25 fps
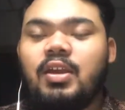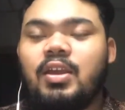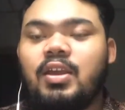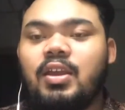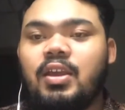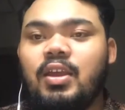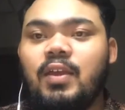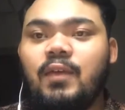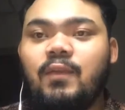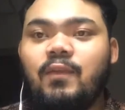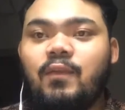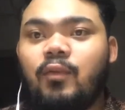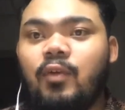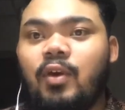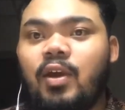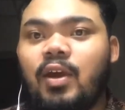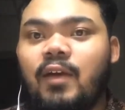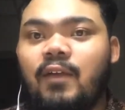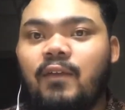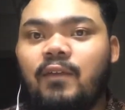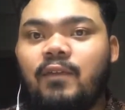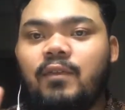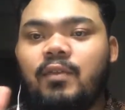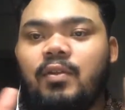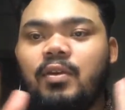If you
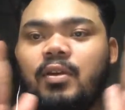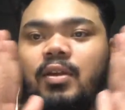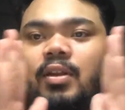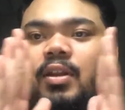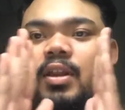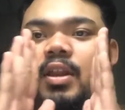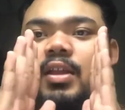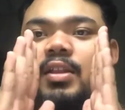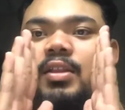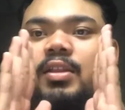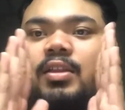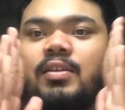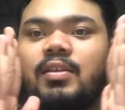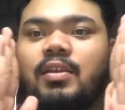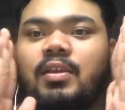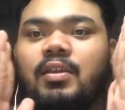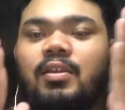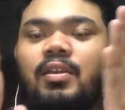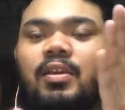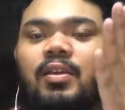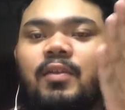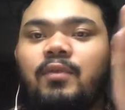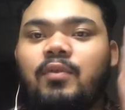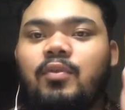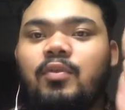have like this, I
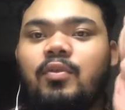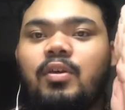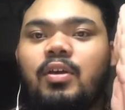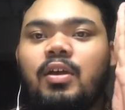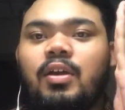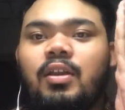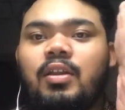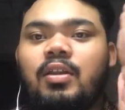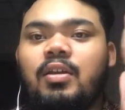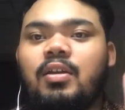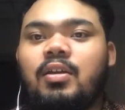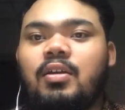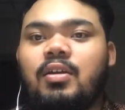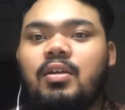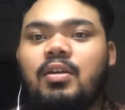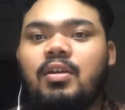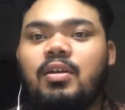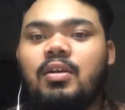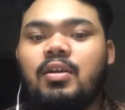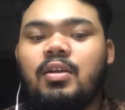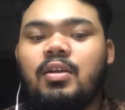give you an